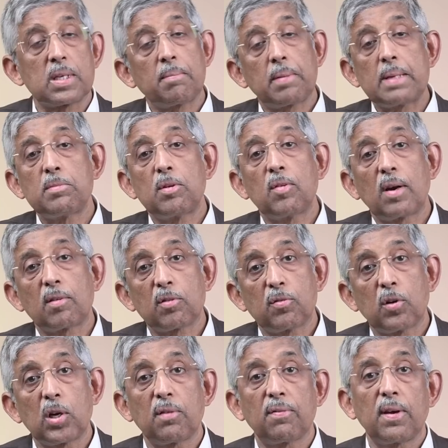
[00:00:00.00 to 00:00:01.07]
sometimes even after
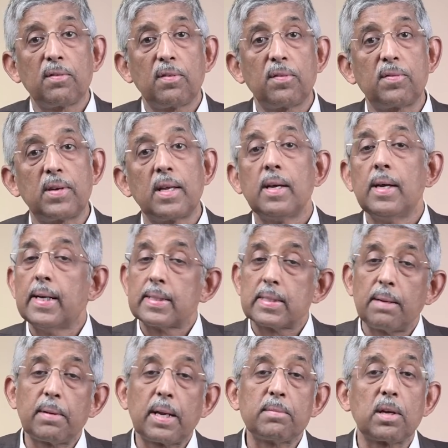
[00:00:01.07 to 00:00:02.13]
forty-five, fifty,
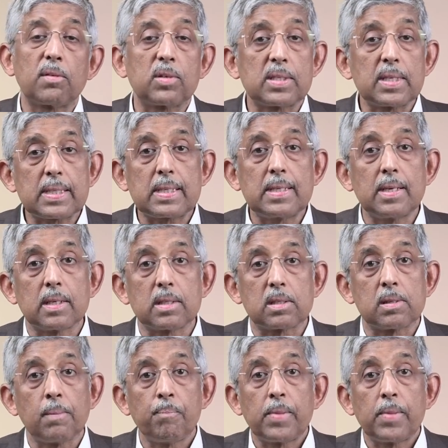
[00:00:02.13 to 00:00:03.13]
sometimes after sixty years,